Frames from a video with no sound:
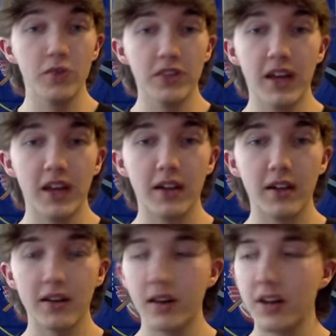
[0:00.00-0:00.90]
say.
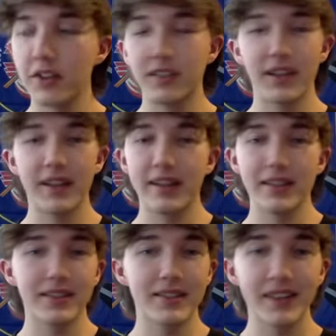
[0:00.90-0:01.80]
You're not just saying
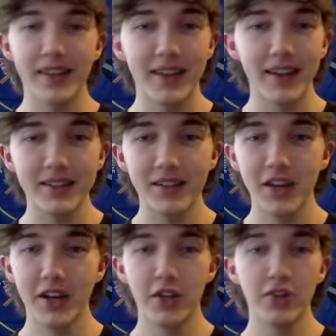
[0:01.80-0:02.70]
things to say things.
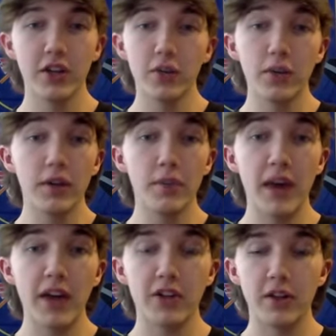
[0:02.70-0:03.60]
You're genuinely
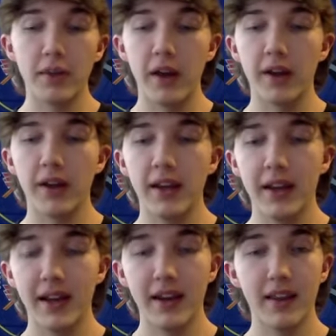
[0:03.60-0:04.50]
passionate about it.
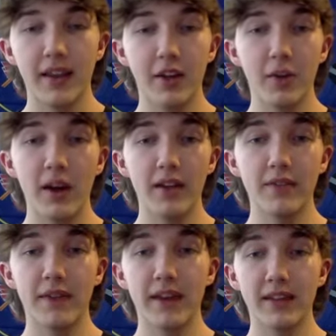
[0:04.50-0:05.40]
And I think you're right in the
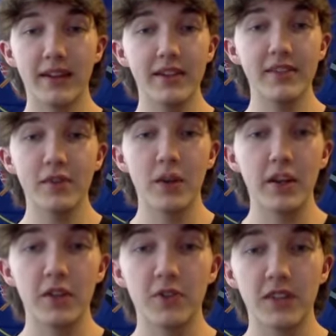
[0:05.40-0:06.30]
fact that it is the way
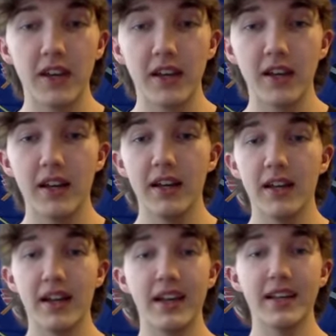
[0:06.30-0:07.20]
that you say it
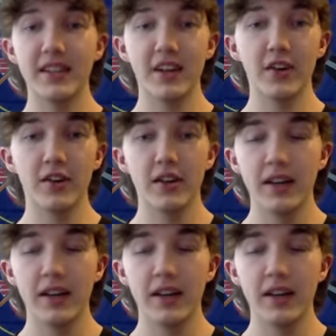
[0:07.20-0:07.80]
that I can tell.